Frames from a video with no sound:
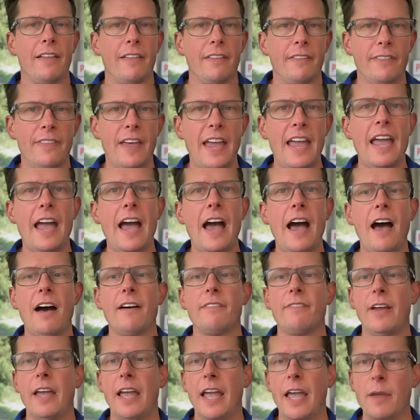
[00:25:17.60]
they
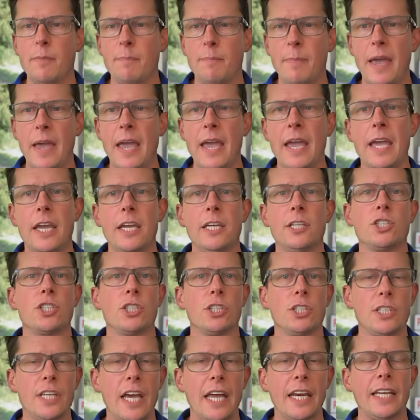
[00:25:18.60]
have a page
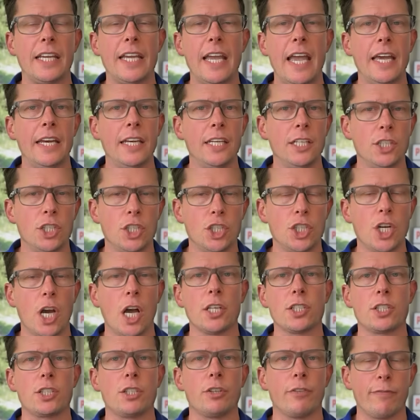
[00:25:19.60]
dedicated
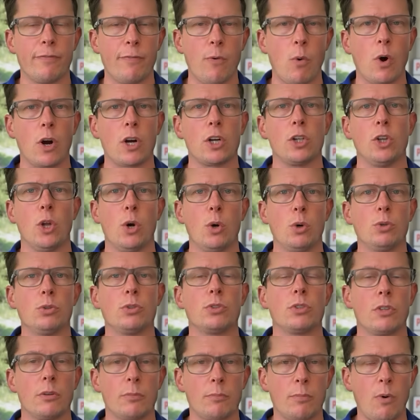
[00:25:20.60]
just to
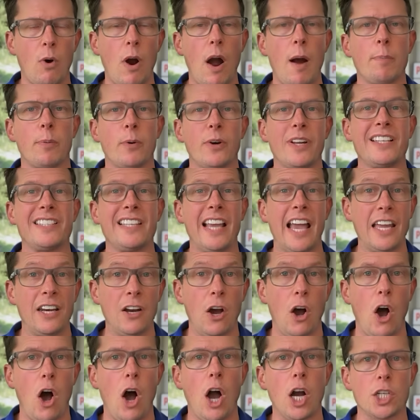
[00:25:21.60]
foreclosed properties and
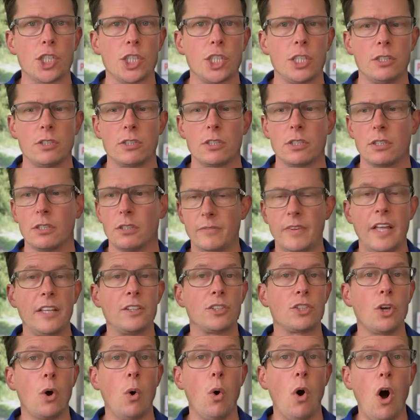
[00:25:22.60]
auctions.
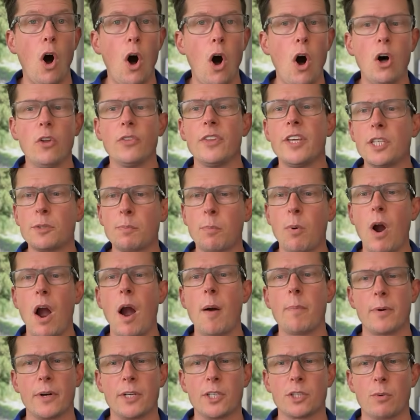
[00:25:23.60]
And so all these
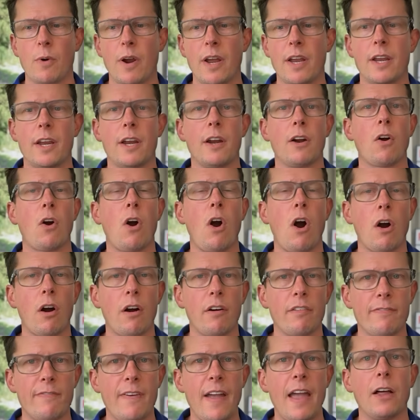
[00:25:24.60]
properties right here are
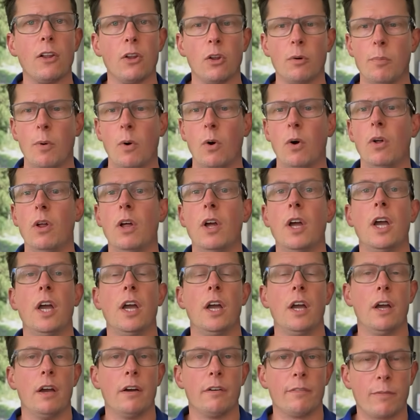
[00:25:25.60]
available
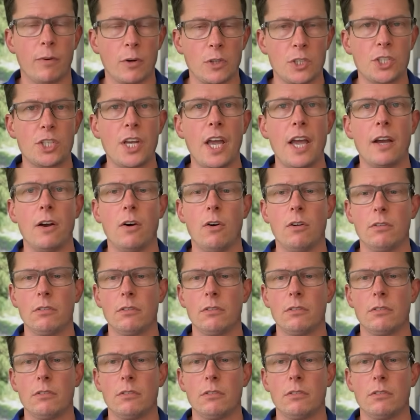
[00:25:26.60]
for sale.